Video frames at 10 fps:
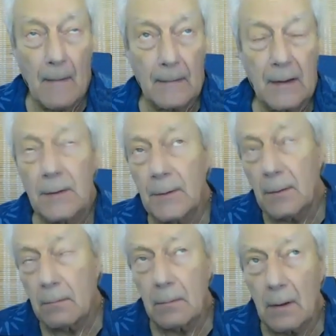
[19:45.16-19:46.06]
and could
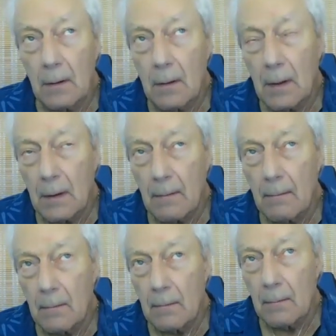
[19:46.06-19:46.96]
you uh,
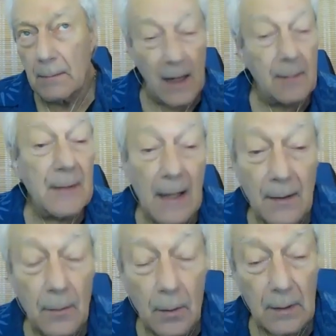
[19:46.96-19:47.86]
mm-hmm. name
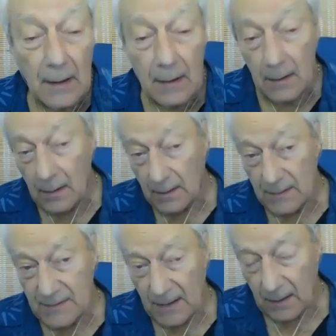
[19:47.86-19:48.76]
that, or like, uh,
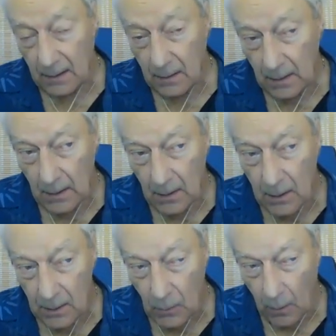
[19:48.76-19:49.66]
is that a
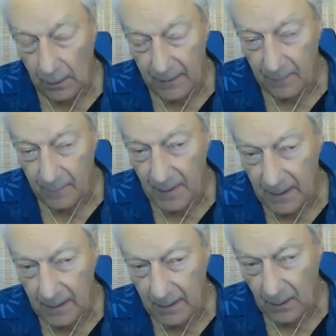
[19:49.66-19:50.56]
quality of
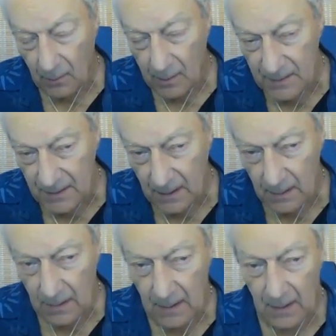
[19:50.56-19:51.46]
being, or is a
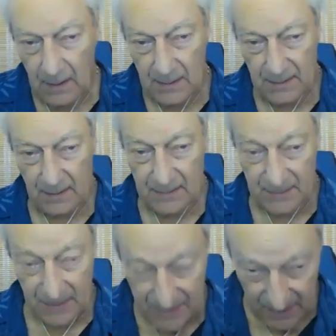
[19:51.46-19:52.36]
is it a
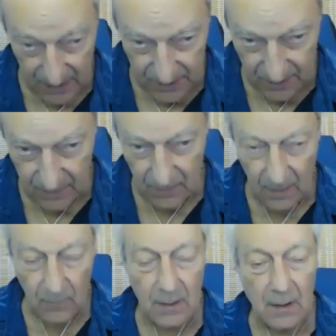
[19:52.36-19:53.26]
sensation?
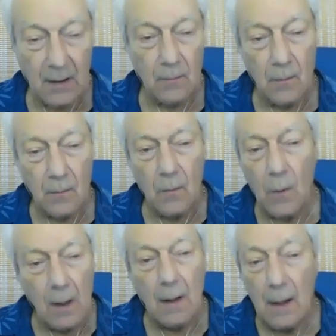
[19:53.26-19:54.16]
Uh, what
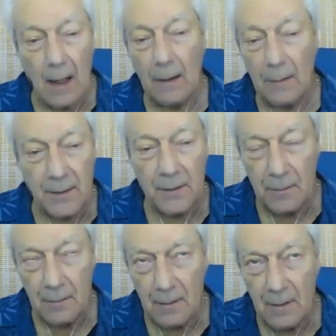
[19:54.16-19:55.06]
how do
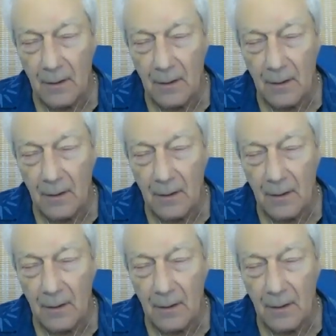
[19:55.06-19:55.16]
you